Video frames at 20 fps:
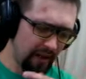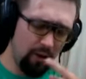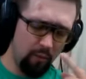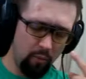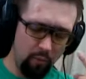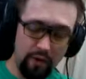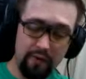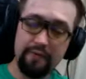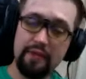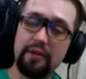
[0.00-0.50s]

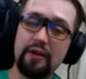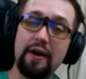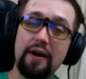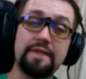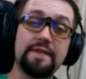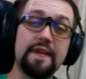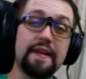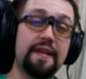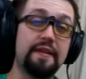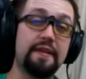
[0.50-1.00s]
one of the
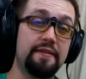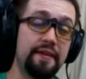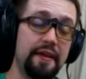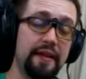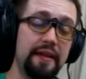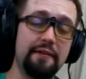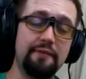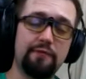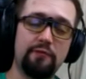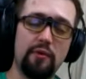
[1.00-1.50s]
cons I can
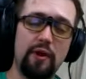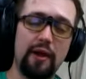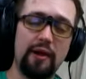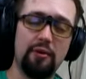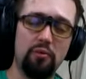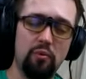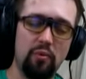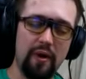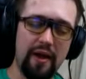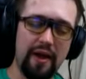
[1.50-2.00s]
think of right
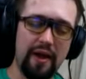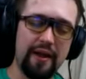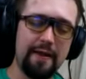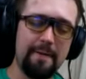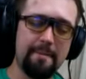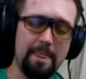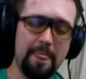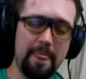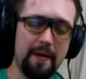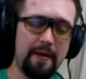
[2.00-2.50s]
away